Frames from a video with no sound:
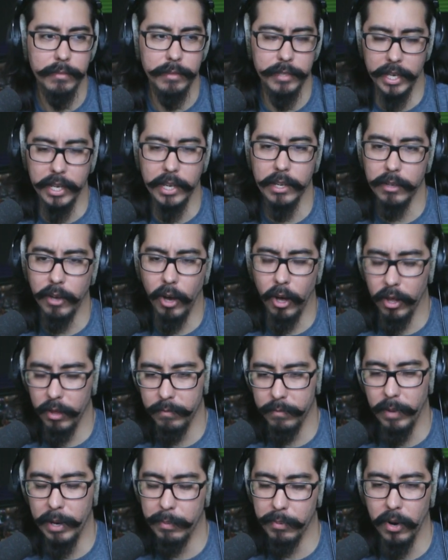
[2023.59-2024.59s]
saying
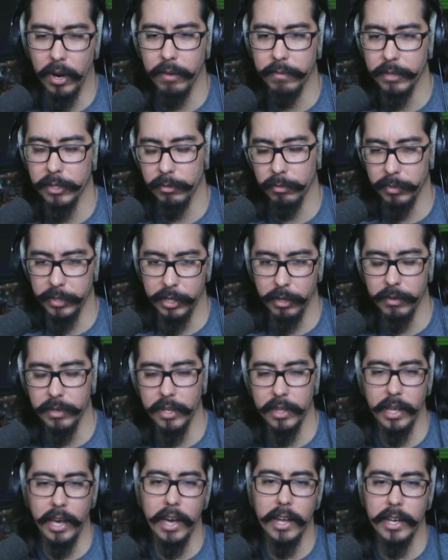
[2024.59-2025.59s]
all of my profits will be
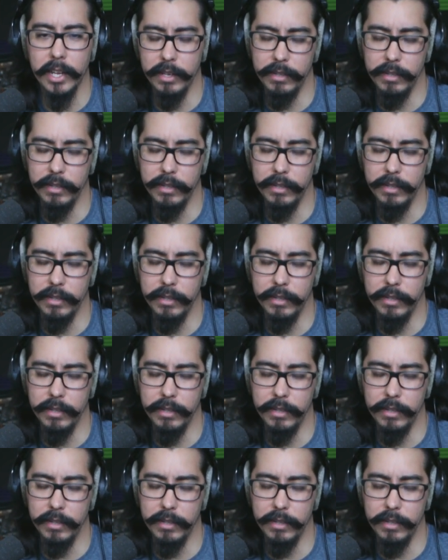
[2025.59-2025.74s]
going to that,